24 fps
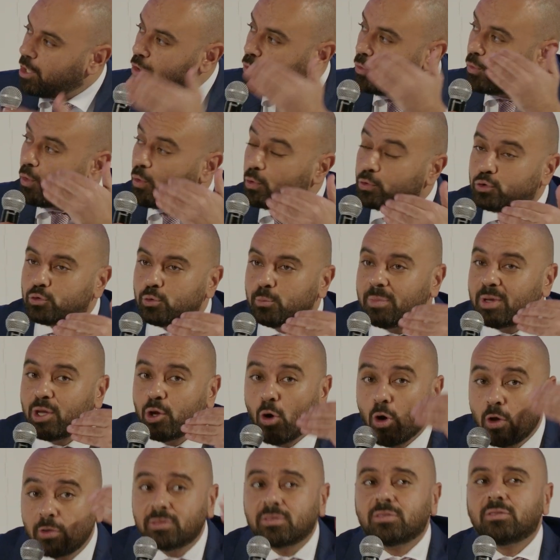You go to
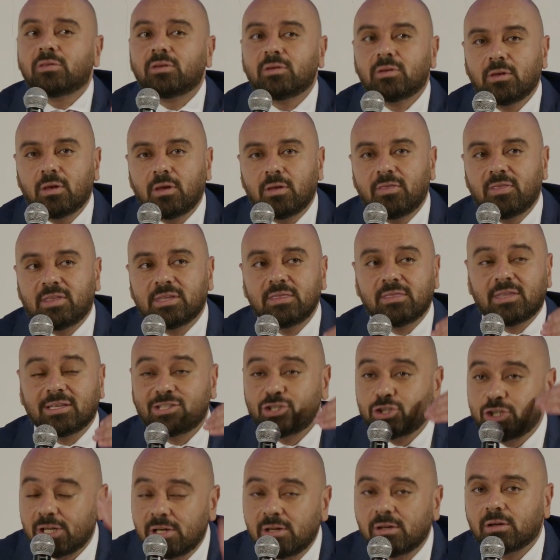beyond the
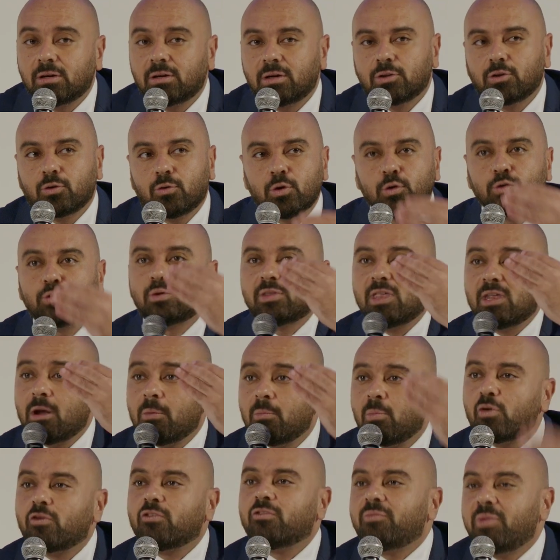chiller. Go to the
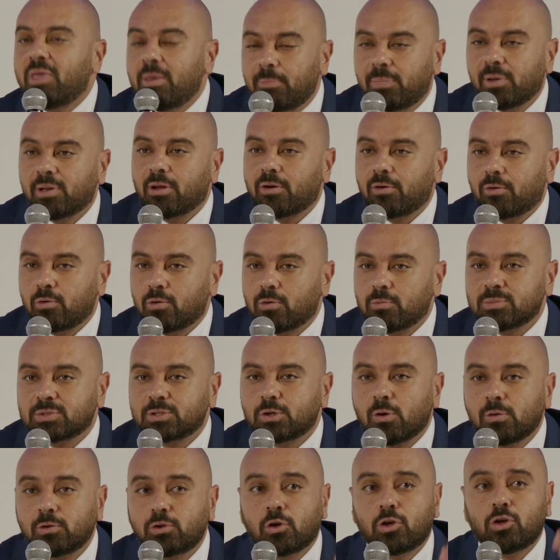number of people in rooms.
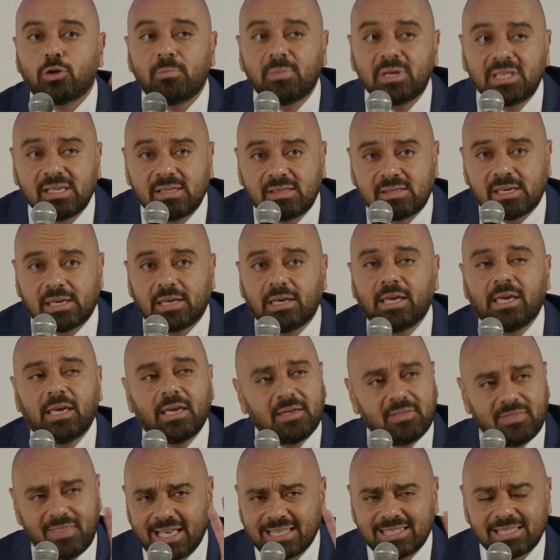Go to humidity.
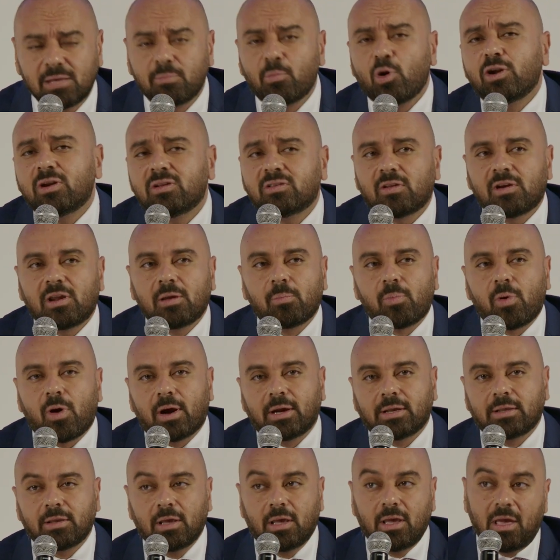That's the monitoring
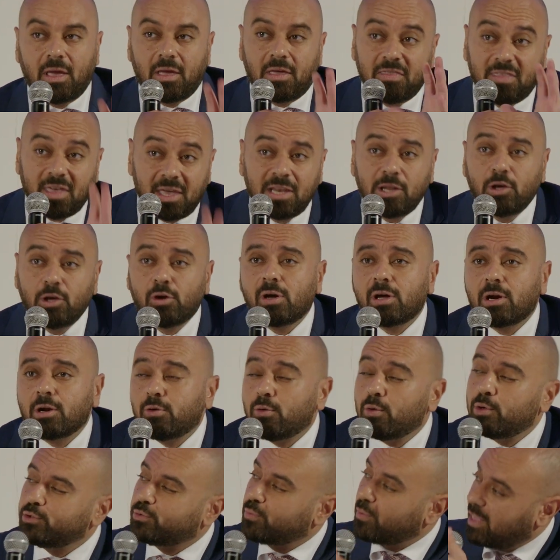part. Then you got to
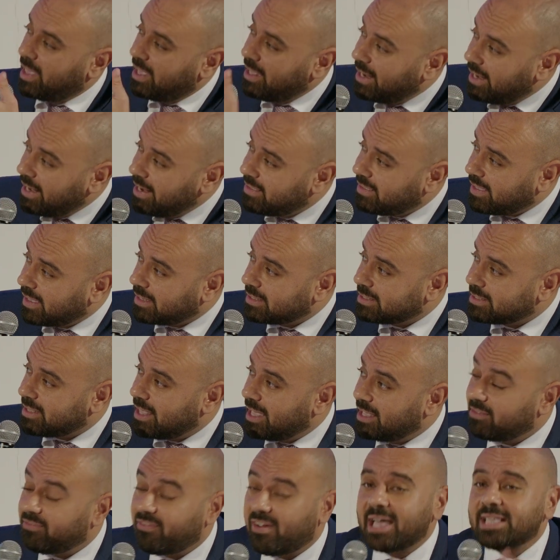go into the analytics, the
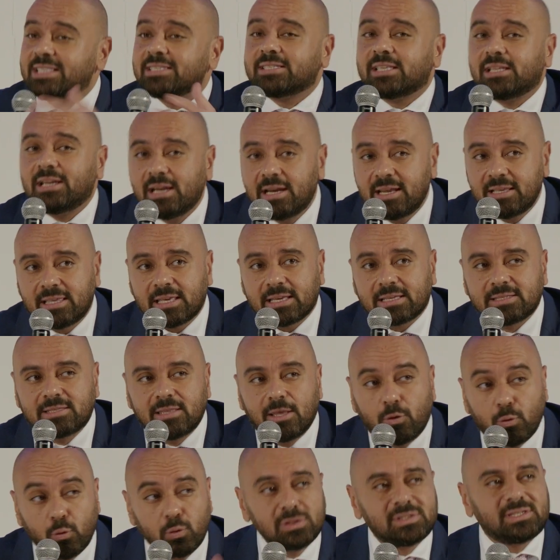advanced analytics,
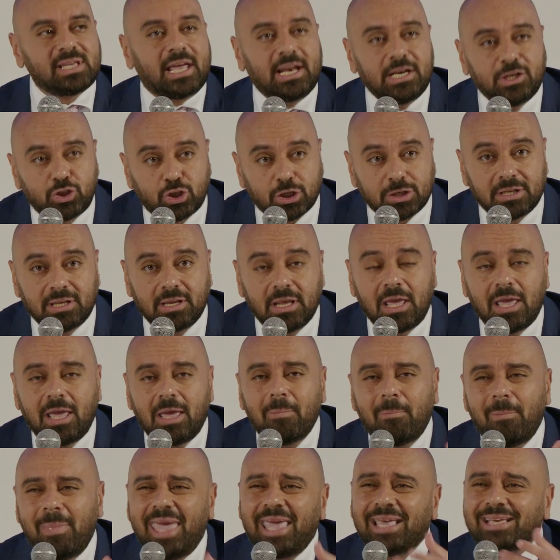the rules engine.
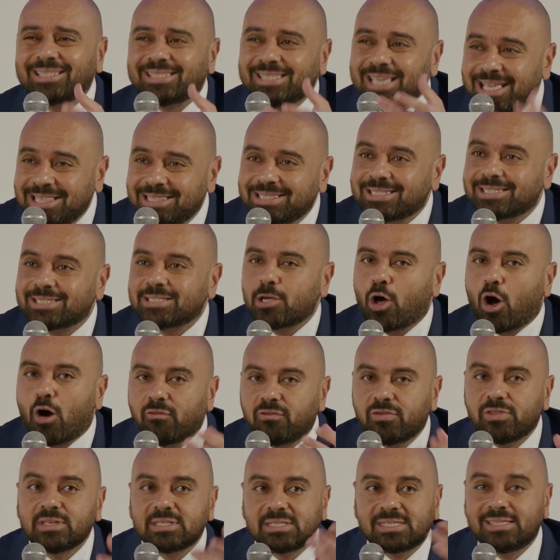Make sense
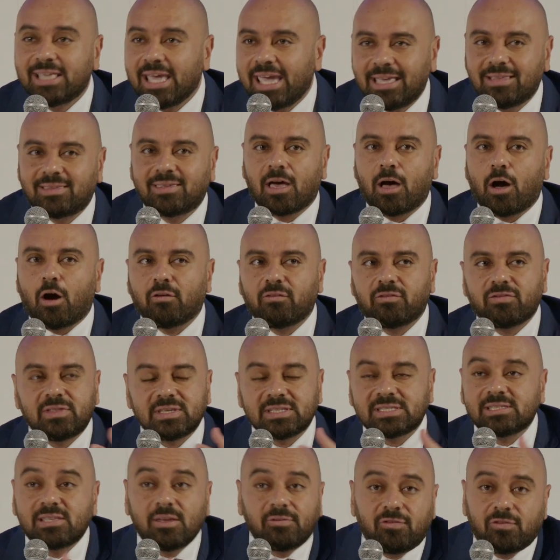of this data, of
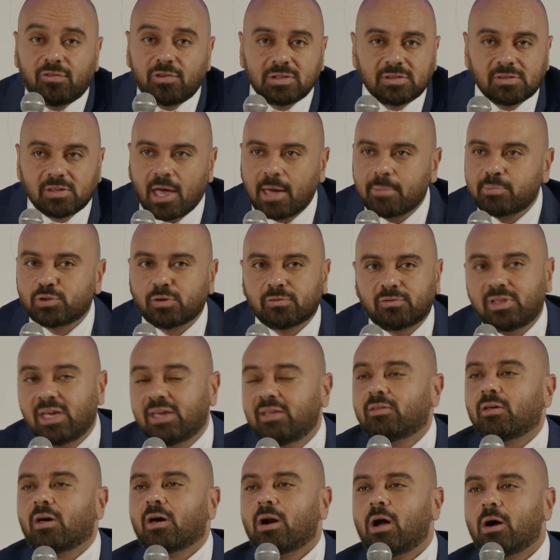these different types of
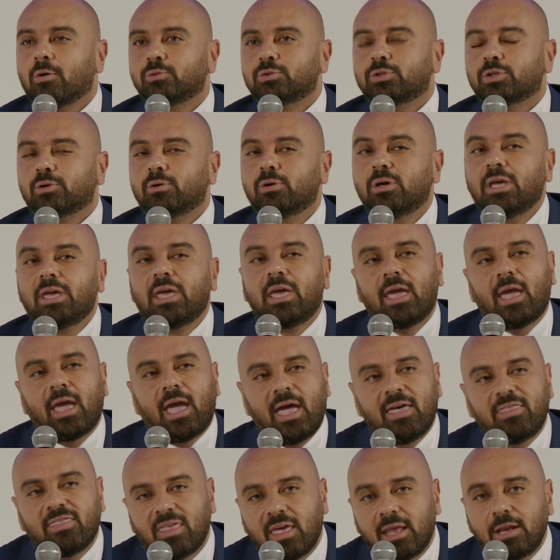data around you.
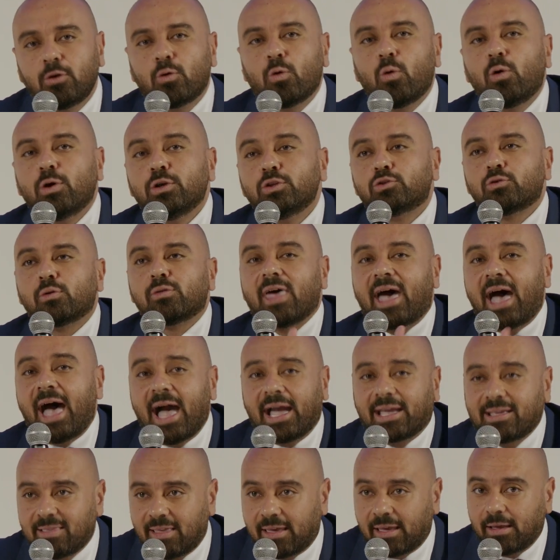And then go into the
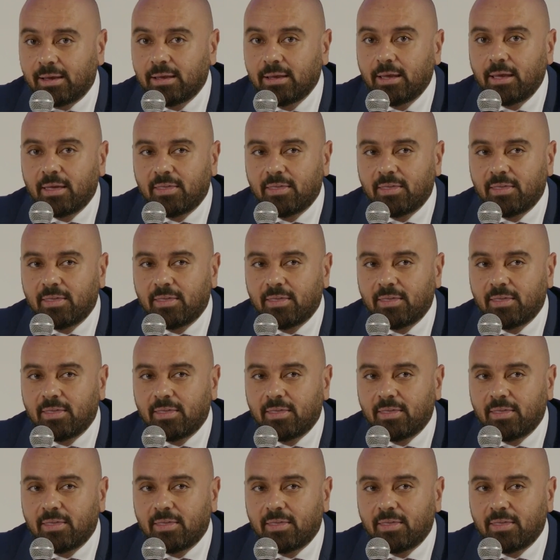acting